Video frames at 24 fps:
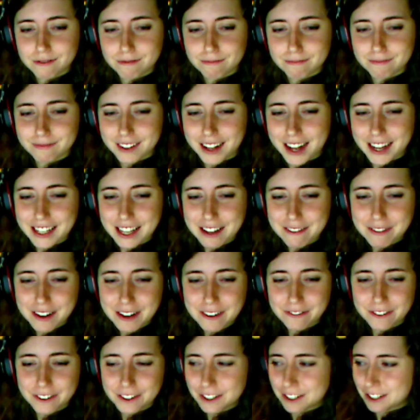I gave my
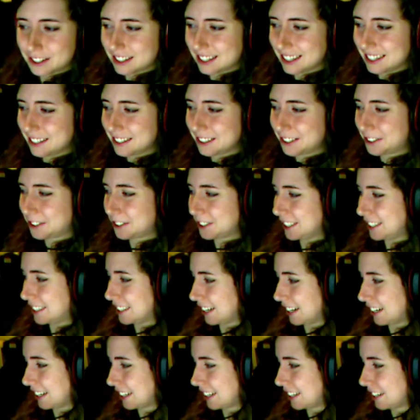first industry
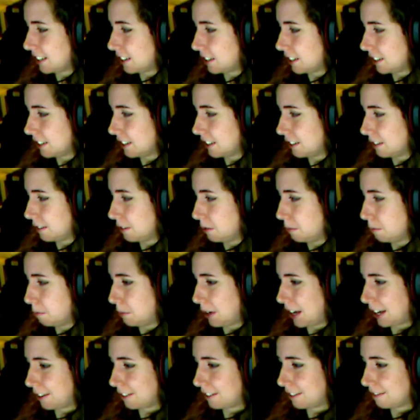talk back
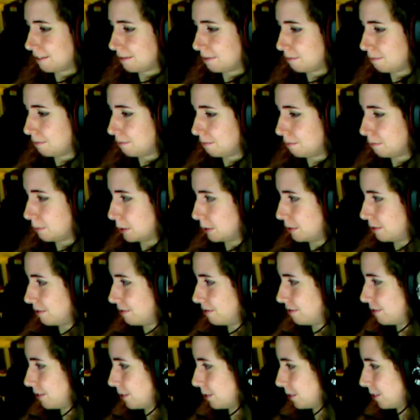
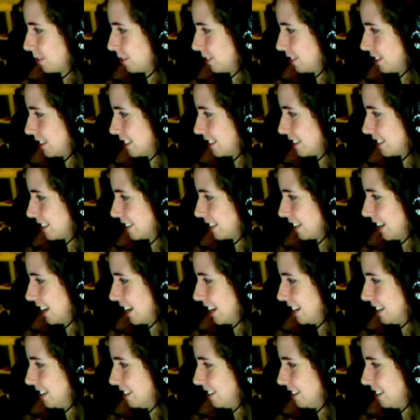before this slide